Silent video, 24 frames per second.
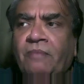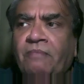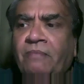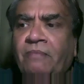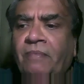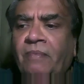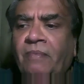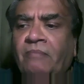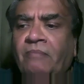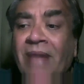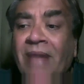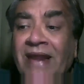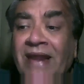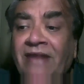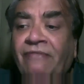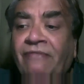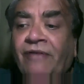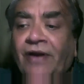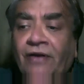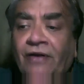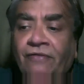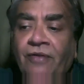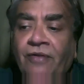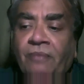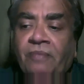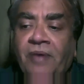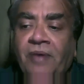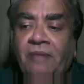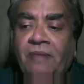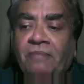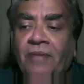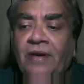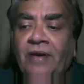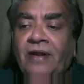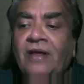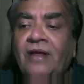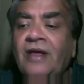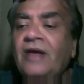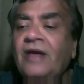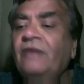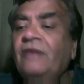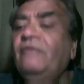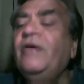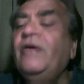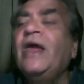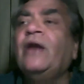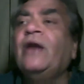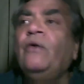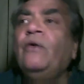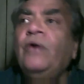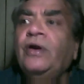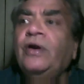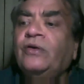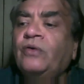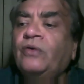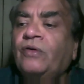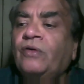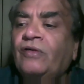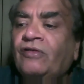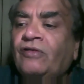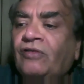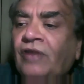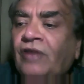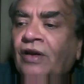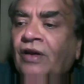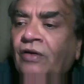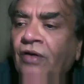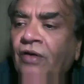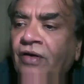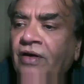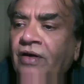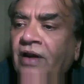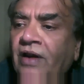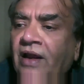benefit of the people, we are going to restrict your